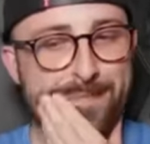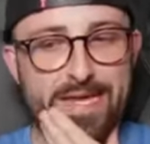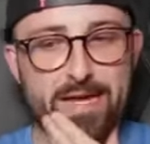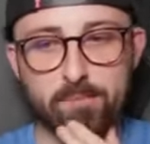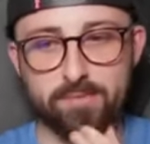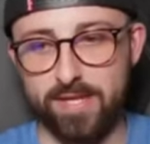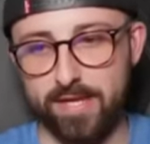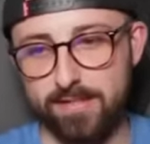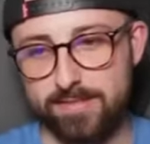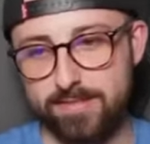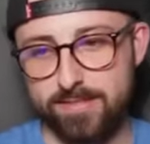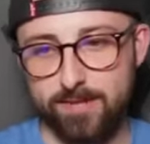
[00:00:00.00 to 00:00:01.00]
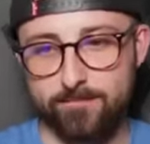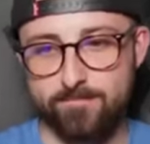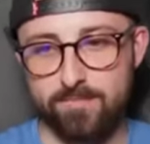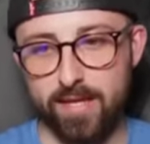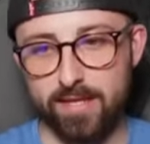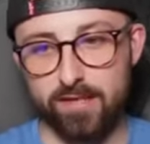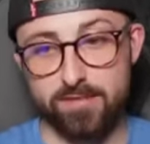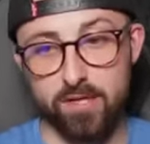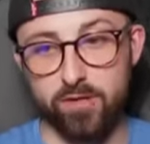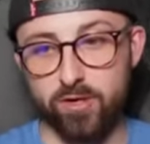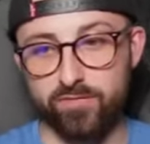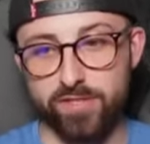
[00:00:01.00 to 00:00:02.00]
updates. It does
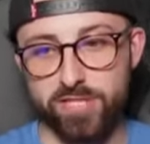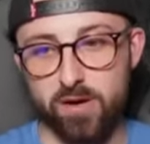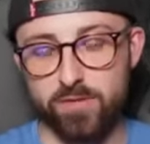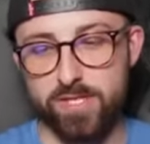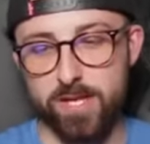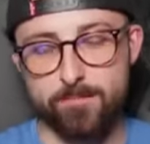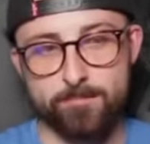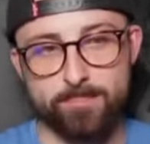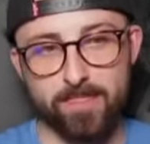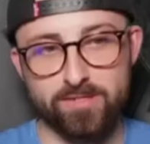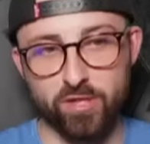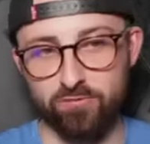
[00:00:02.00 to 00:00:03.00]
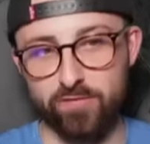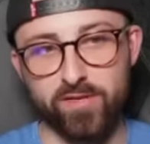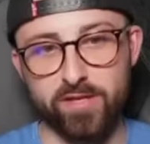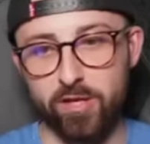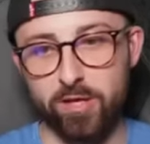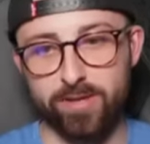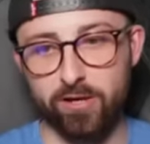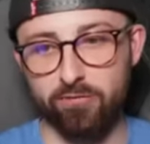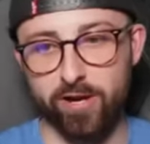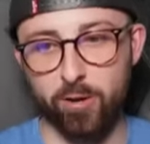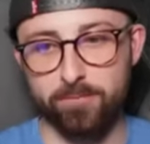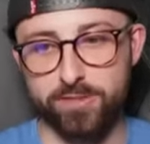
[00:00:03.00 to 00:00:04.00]
look good for Chelsea. So Rafinha could be a
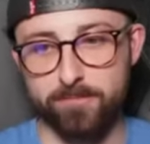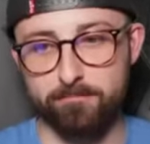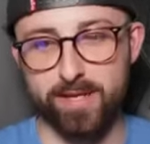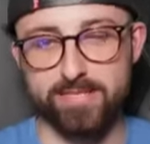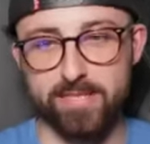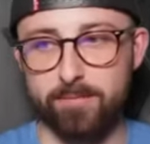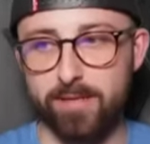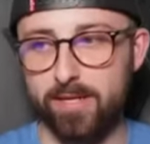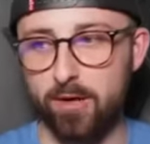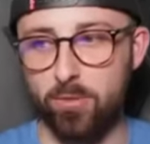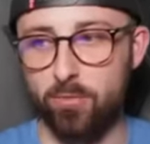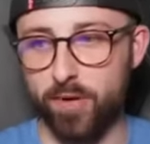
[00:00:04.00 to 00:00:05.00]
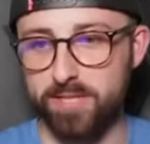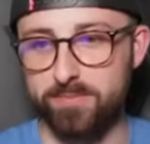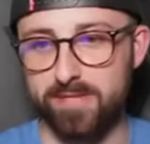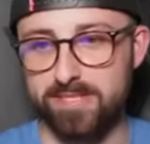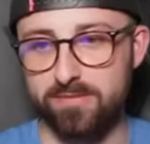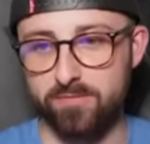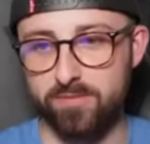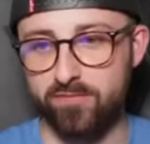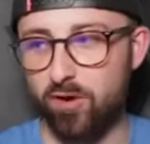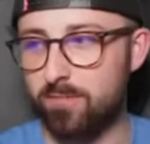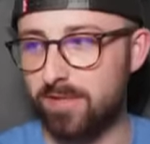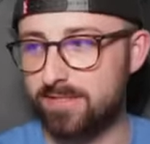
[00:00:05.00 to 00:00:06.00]
great option, but he's going to be a lot more expensive than
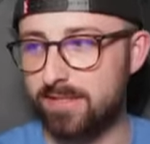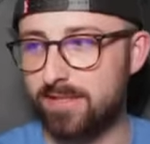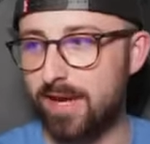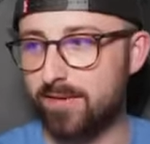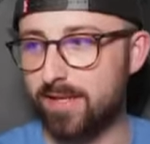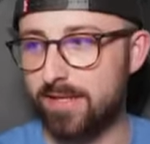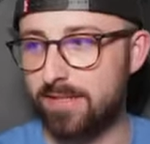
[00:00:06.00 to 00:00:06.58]
we've got him listed down